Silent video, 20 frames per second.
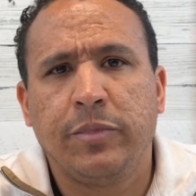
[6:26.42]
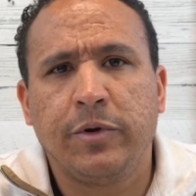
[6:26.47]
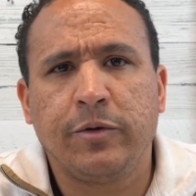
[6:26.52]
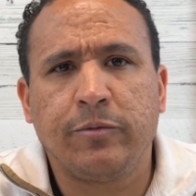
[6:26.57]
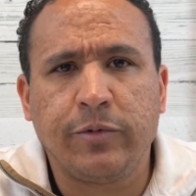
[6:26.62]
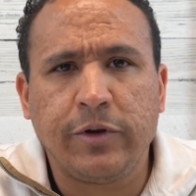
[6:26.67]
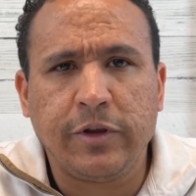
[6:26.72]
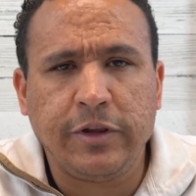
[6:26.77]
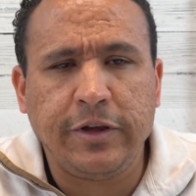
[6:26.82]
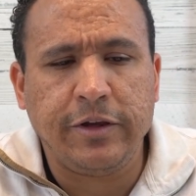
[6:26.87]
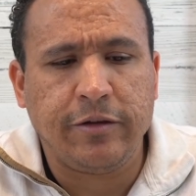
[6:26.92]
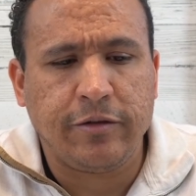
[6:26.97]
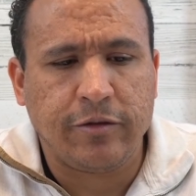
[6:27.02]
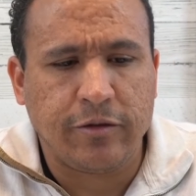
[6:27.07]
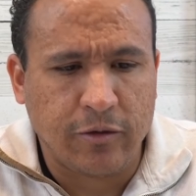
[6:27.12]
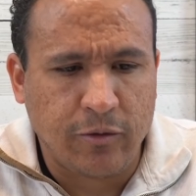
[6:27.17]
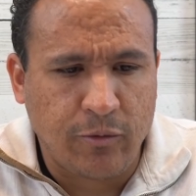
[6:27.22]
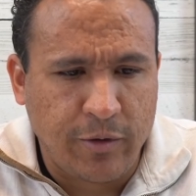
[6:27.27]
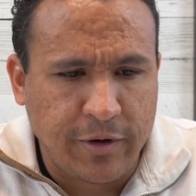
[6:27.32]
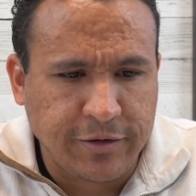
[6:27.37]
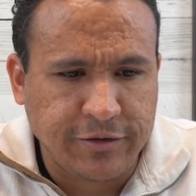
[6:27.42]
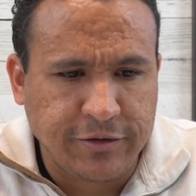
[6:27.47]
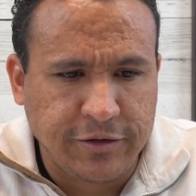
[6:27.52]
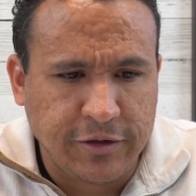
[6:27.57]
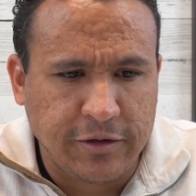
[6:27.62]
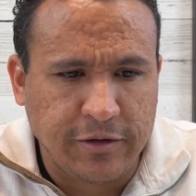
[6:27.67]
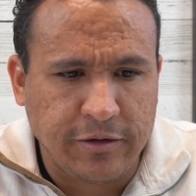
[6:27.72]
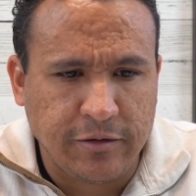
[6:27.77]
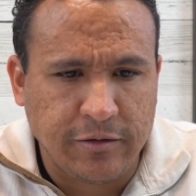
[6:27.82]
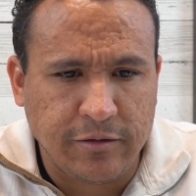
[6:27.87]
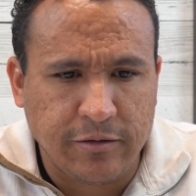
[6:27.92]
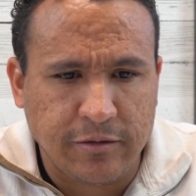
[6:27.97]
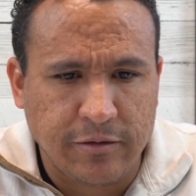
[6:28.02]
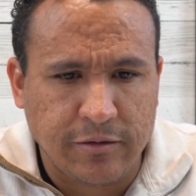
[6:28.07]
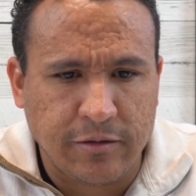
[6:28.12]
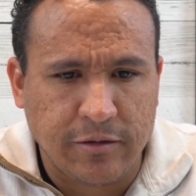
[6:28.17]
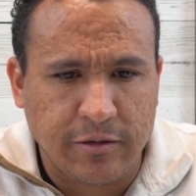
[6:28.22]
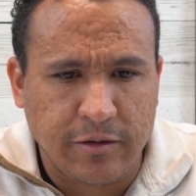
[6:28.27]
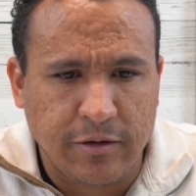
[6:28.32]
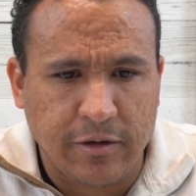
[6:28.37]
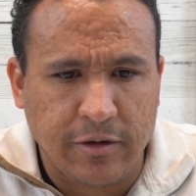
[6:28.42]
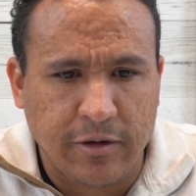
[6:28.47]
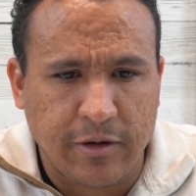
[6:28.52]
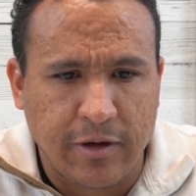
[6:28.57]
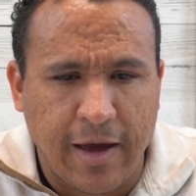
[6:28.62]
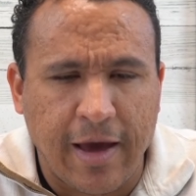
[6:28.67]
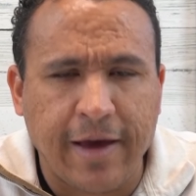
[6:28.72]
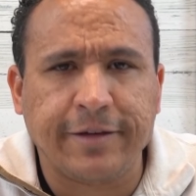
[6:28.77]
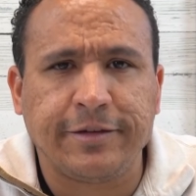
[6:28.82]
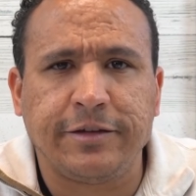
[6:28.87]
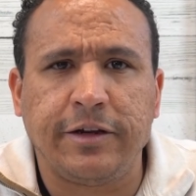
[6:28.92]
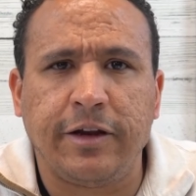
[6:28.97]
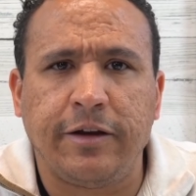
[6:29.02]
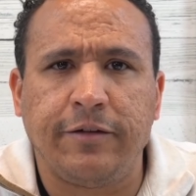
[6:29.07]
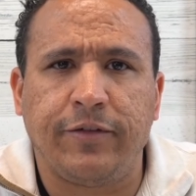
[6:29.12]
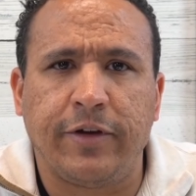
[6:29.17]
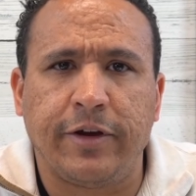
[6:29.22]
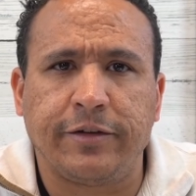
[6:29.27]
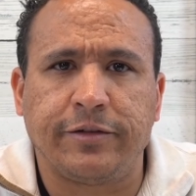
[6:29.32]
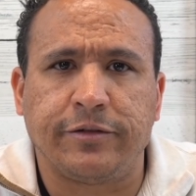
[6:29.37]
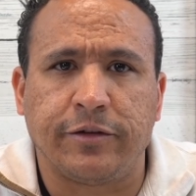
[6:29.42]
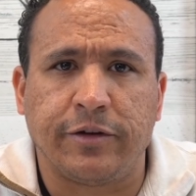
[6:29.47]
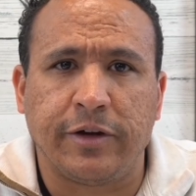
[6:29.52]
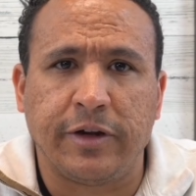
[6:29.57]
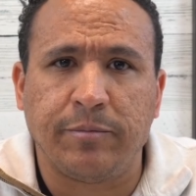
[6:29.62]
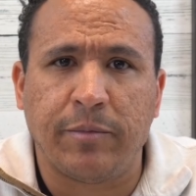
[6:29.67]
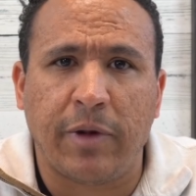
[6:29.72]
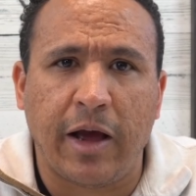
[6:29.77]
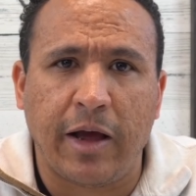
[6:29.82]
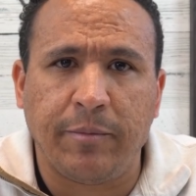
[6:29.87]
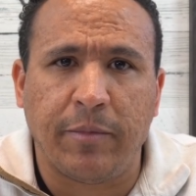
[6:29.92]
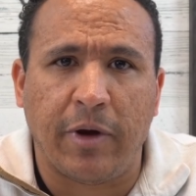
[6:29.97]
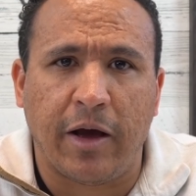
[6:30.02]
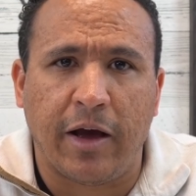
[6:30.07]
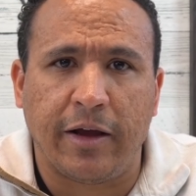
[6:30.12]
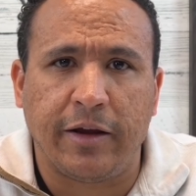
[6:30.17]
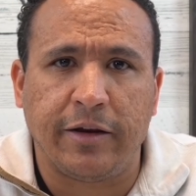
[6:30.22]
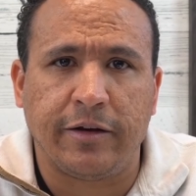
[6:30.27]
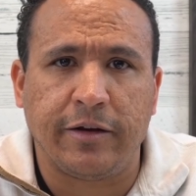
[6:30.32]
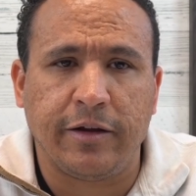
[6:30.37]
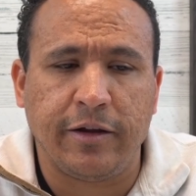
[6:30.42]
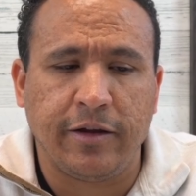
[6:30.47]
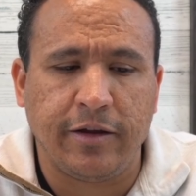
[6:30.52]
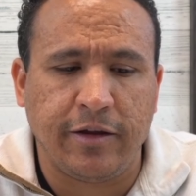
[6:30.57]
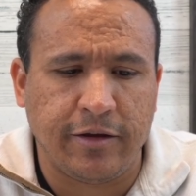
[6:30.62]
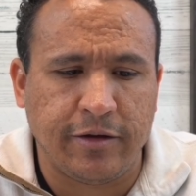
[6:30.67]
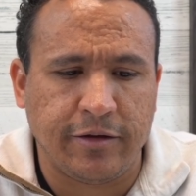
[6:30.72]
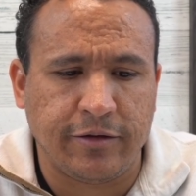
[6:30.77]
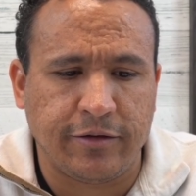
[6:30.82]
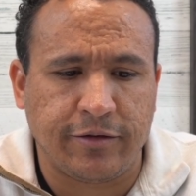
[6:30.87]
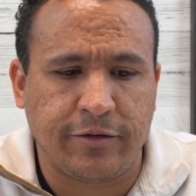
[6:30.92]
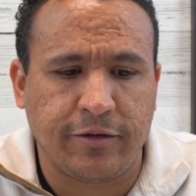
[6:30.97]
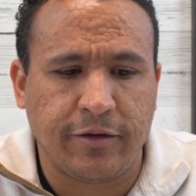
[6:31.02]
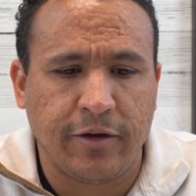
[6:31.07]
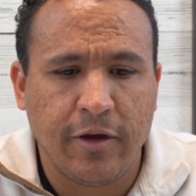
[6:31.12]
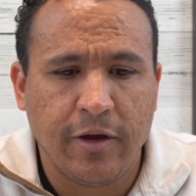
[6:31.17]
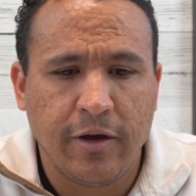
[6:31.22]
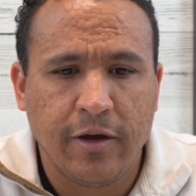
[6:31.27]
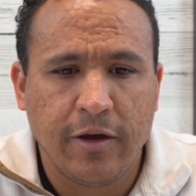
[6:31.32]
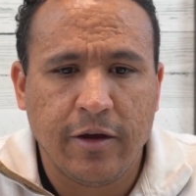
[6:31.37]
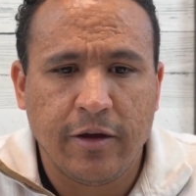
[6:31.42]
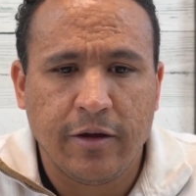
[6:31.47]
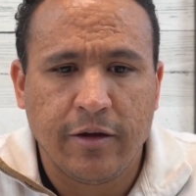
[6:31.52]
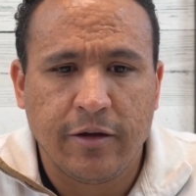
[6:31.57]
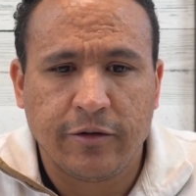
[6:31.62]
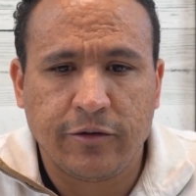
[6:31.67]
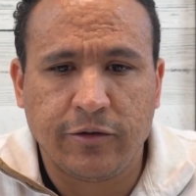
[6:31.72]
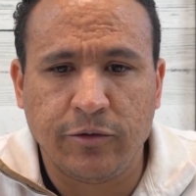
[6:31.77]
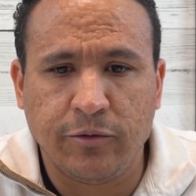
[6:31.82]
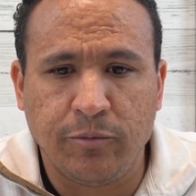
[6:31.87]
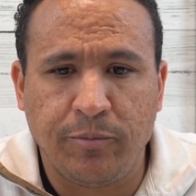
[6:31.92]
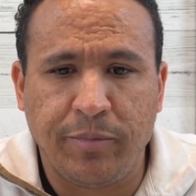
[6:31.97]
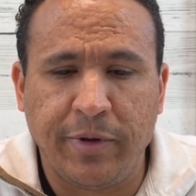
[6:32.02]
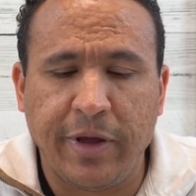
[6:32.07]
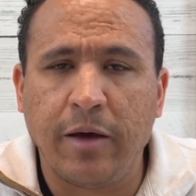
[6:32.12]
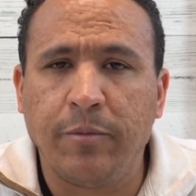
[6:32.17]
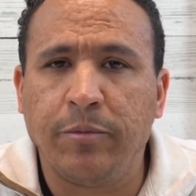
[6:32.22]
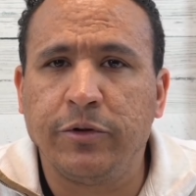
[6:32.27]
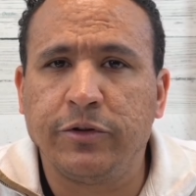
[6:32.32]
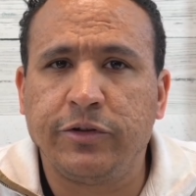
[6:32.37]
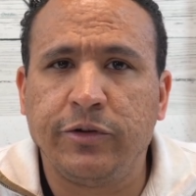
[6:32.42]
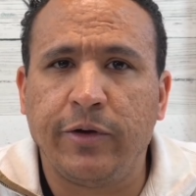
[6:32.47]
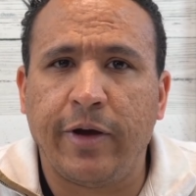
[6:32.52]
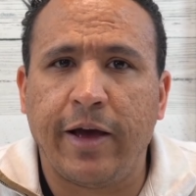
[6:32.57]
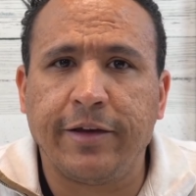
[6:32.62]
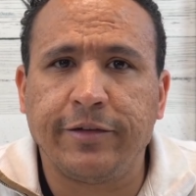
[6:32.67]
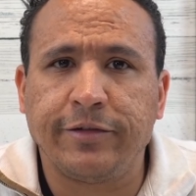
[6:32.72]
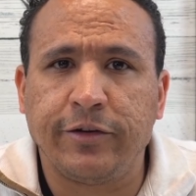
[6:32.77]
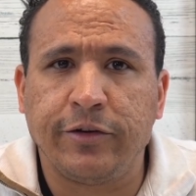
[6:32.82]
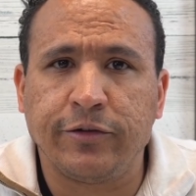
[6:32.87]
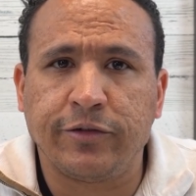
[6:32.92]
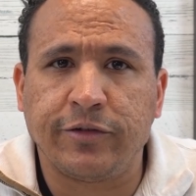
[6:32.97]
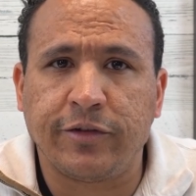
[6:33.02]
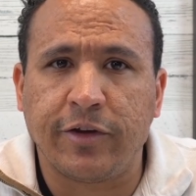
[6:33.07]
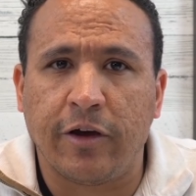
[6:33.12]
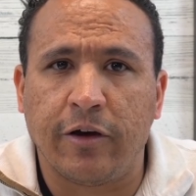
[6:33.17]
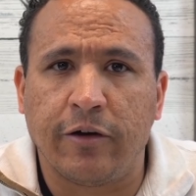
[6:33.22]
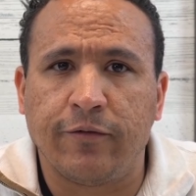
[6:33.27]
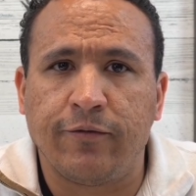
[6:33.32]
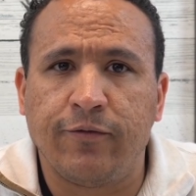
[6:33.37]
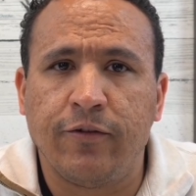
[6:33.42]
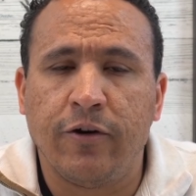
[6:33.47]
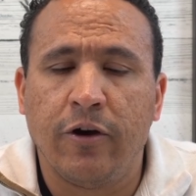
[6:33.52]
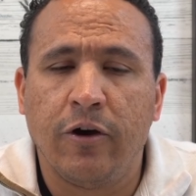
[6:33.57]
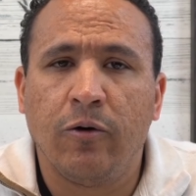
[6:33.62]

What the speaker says: But really, the question as an investor, in my mind, is to be able to ask yourself,